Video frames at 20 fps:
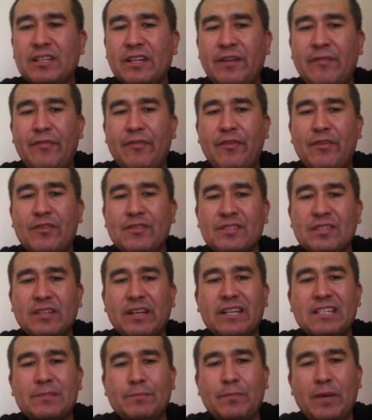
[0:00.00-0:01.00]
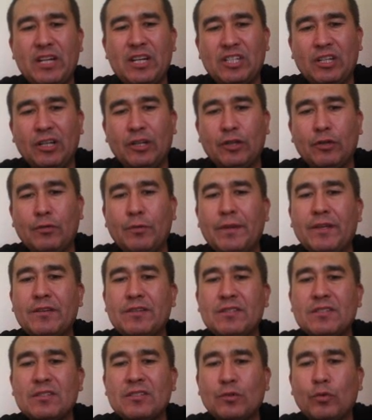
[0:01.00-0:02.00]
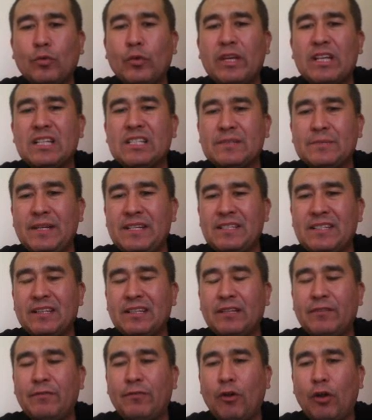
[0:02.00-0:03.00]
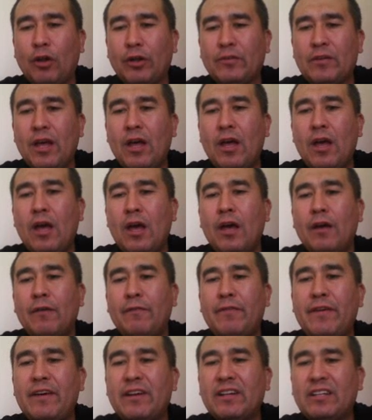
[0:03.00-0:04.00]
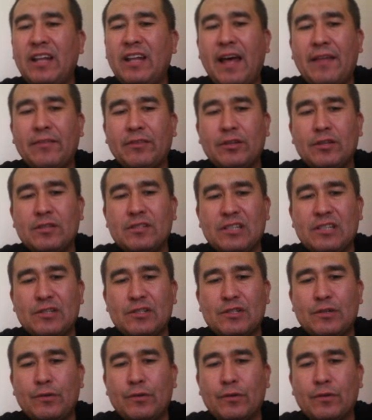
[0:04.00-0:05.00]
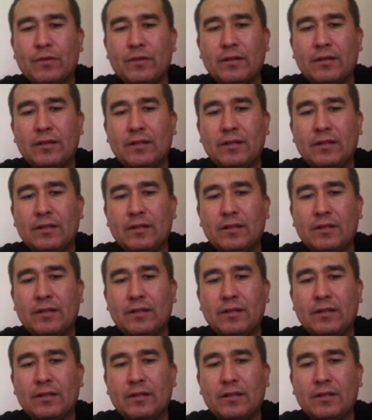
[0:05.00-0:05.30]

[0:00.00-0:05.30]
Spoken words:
refers especially to linguists who explicitly follow Ferdinand de Saussure.